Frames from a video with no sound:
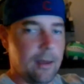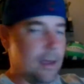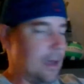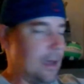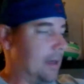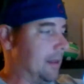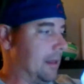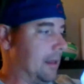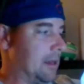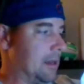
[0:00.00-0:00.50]

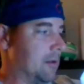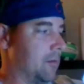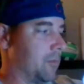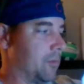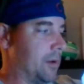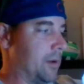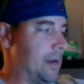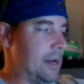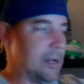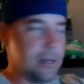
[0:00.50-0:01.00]
and then you
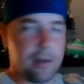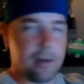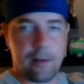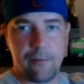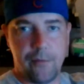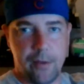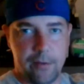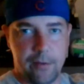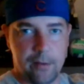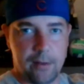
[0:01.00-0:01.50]
reach a
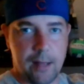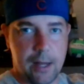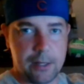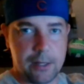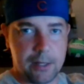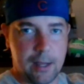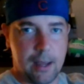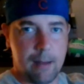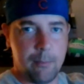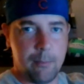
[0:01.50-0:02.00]

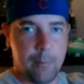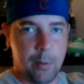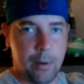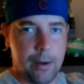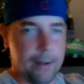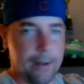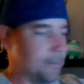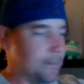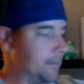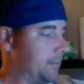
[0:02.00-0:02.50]
physiologic endpoint.